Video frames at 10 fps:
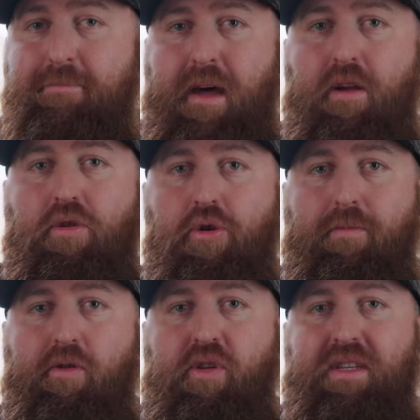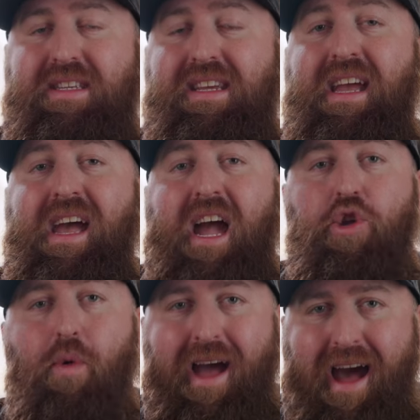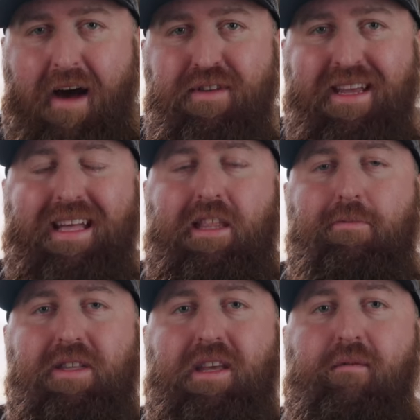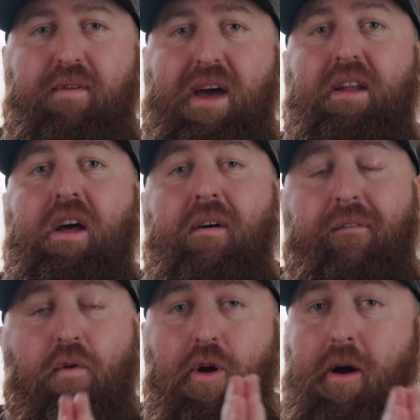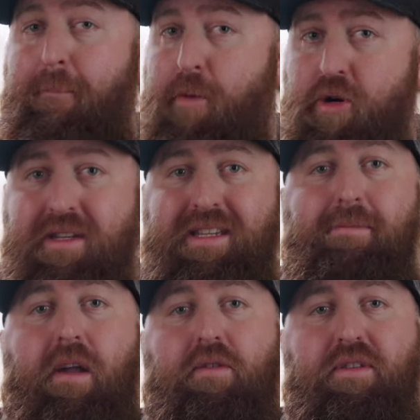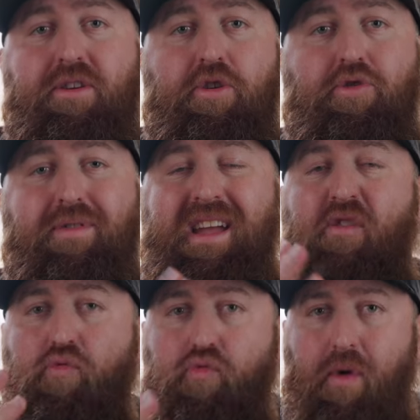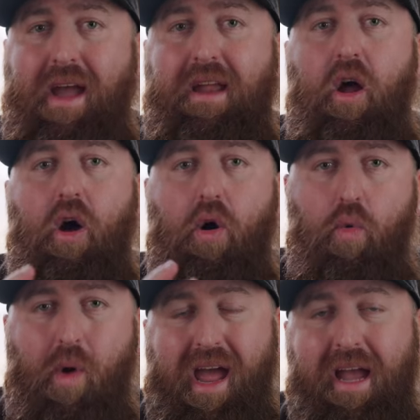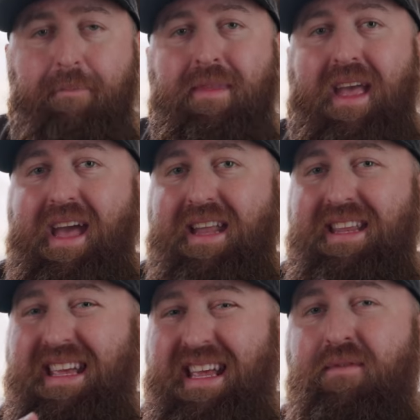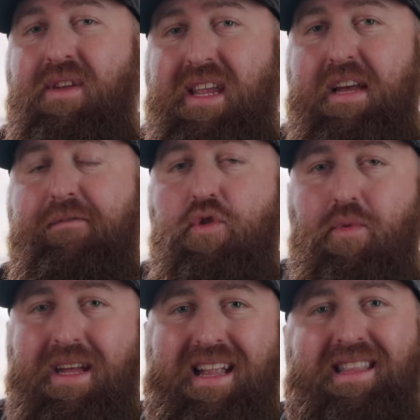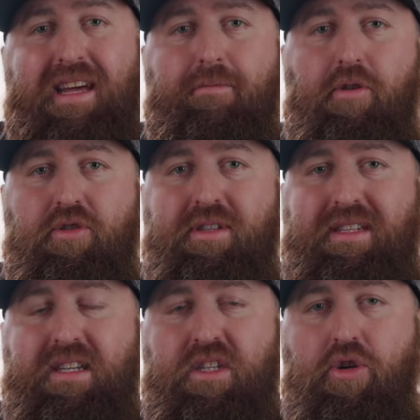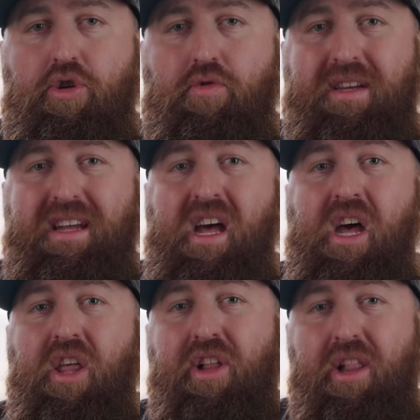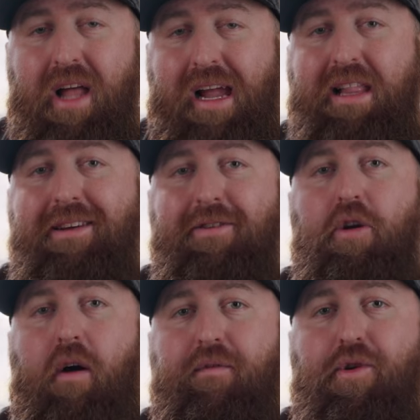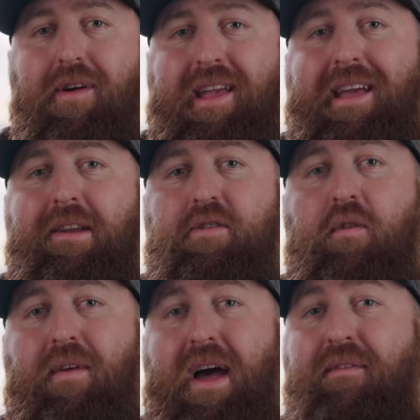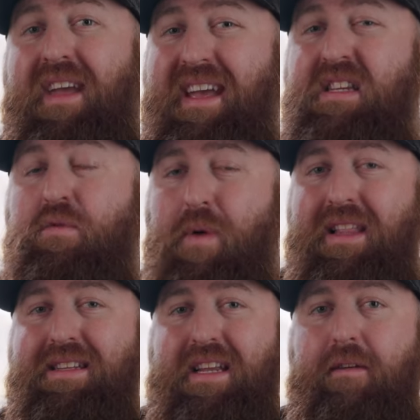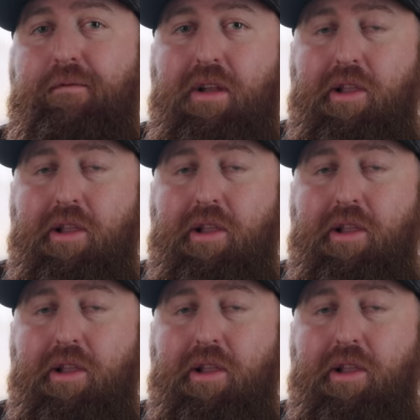a medical emergency, and you have to get them to the vet for emergency medical surgery right away. And even if you get that emergency surgery, the likelihood of your Akita surviving is relatively